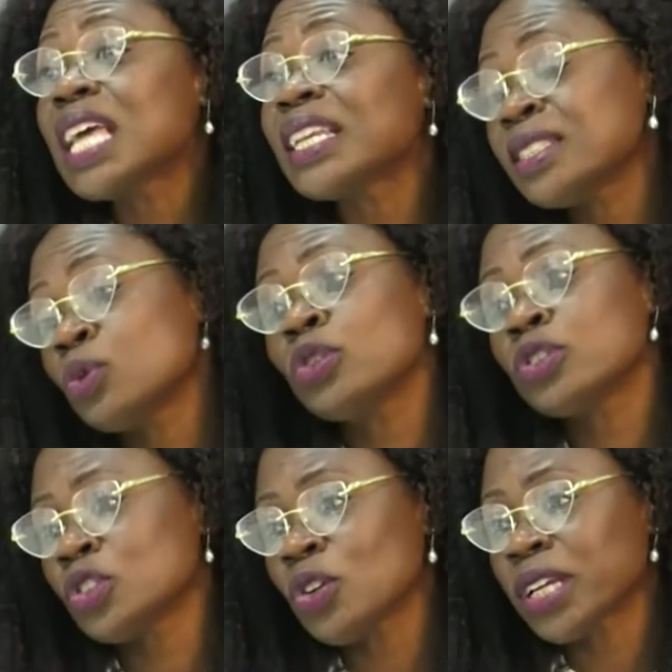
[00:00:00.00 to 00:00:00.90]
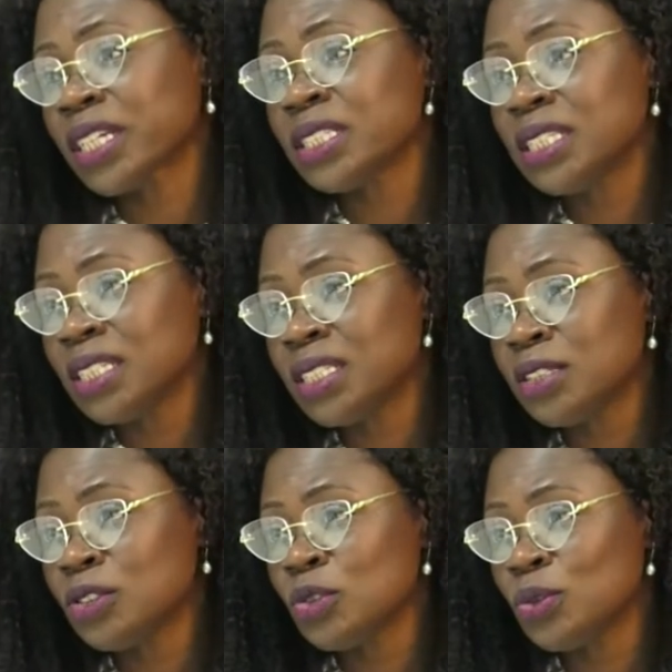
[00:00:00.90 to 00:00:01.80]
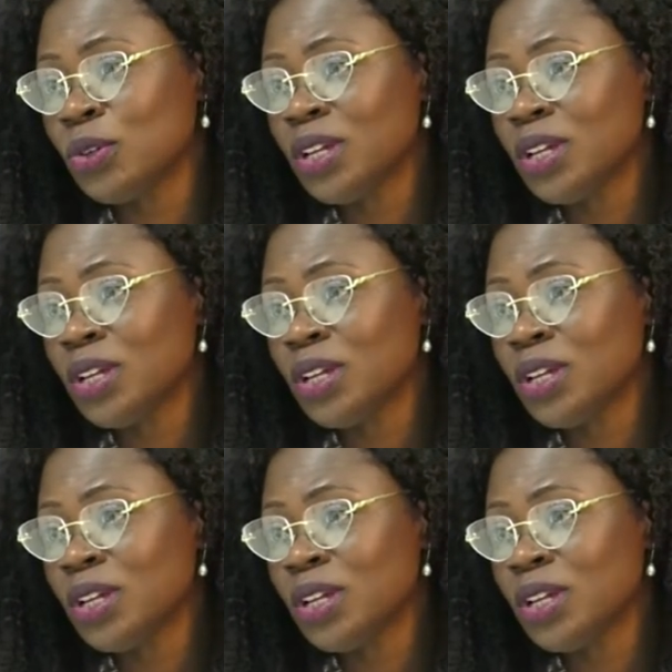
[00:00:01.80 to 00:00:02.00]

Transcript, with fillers: that is what stock exchanges do.